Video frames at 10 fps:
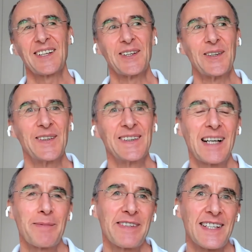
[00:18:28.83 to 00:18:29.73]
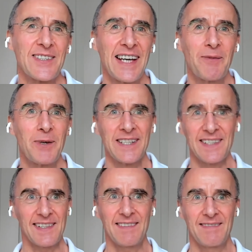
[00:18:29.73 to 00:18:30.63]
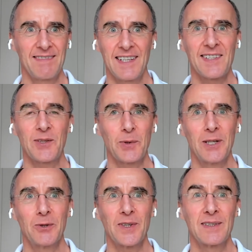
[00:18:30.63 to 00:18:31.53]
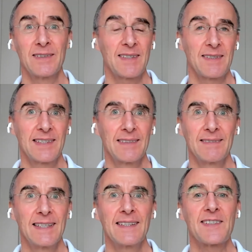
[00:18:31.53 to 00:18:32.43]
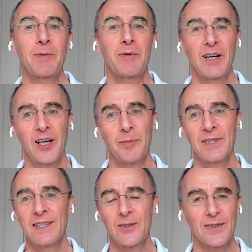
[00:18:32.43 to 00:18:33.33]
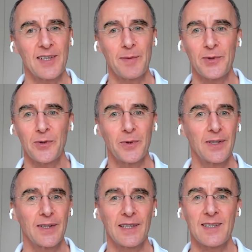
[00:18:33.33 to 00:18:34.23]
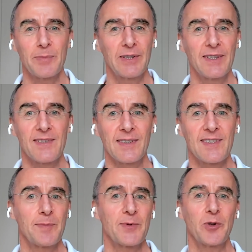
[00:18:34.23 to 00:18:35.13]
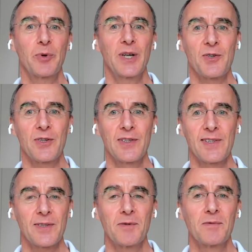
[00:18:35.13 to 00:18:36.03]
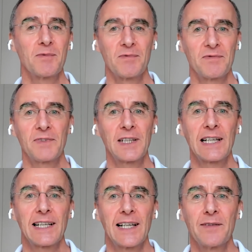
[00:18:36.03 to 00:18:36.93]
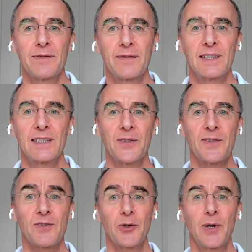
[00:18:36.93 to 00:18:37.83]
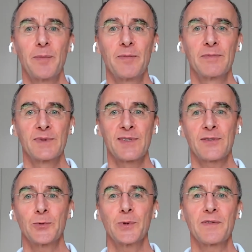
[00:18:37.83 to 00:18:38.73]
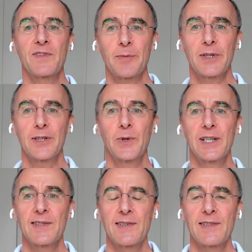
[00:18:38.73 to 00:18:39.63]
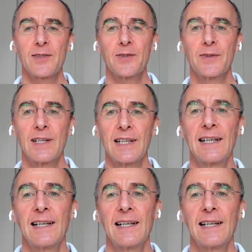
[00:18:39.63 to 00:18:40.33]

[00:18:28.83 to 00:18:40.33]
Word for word: so a couple of things on that one is, yes, you are you know, in the same environment, doing the same sort of work, experiencing the same sort of pressures. So funnily enough, it does show up sort of similar ways to,